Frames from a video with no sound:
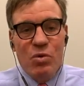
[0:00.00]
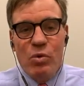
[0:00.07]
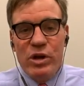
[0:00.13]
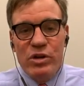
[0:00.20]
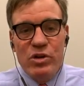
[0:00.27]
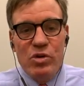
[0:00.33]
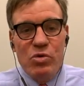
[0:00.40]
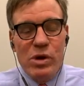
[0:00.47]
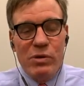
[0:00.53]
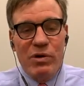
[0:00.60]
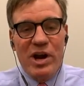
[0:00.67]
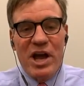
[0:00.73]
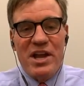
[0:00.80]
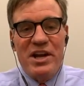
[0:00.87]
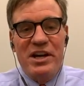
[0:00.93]
We knew we
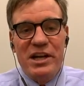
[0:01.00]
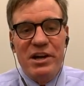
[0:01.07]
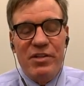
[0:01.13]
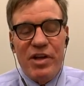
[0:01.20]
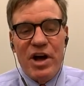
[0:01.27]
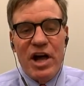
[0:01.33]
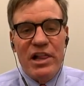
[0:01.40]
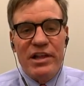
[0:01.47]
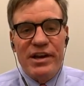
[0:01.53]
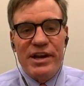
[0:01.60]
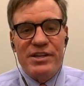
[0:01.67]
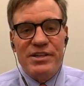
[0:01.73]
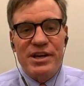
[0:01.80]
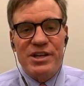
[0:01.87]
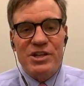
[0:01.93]
were headed into the
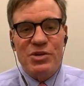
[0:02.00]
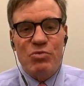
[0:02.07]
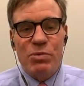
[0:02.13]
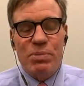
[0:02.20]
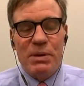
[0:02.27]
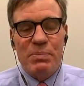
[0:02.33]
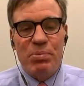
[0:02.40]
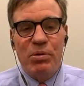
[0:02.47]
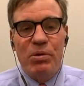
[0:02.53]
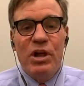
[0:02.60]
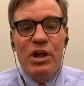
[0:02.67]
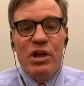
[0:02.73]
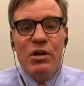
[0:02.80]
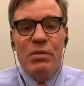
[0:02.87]
holiday season with people